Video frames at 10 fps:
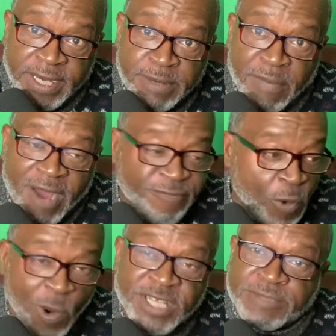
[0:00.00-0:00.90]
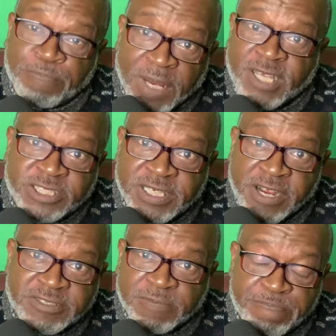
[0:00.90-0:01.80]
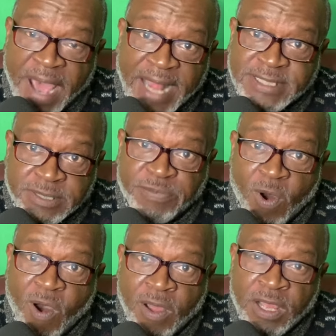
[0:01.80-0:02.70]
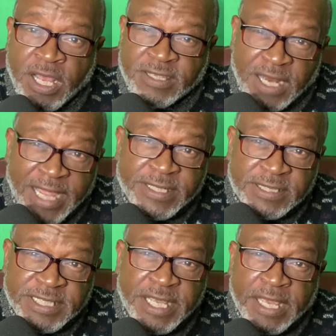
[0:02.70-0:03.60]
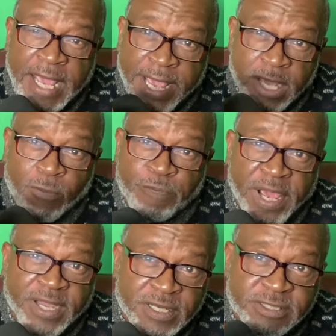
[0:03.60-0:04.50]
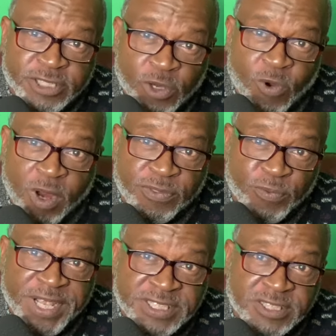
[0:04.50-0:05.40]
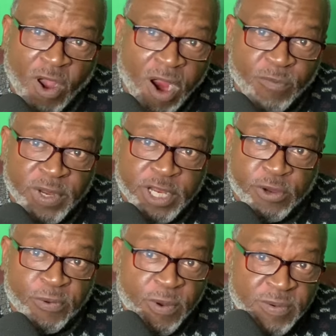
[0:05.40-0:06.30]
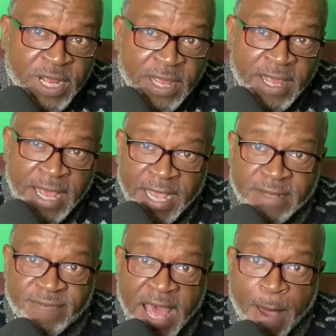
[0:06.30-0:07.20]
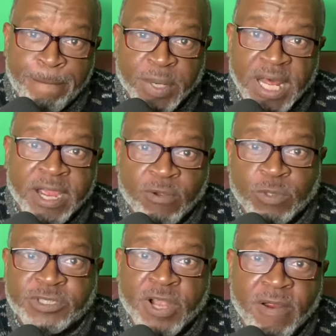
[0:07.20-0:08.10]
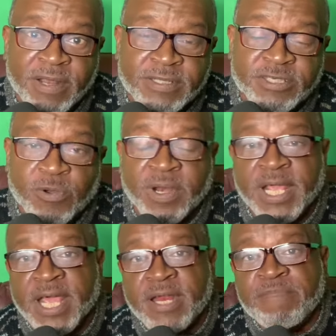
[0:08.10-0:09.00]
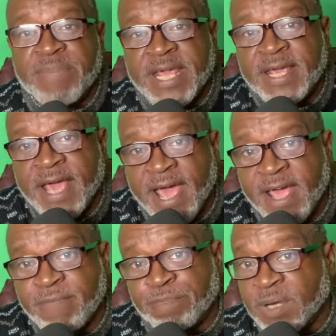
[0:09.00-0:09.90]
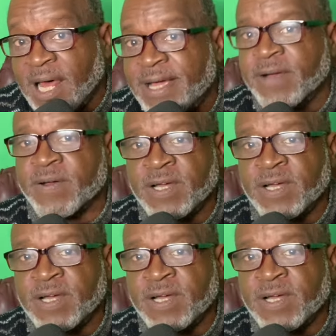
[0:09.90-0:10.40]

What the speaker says: in my 40 plus years of basketball that I can see he'll pick a 2 or 3 star recruit and that player will turn into an NBA player.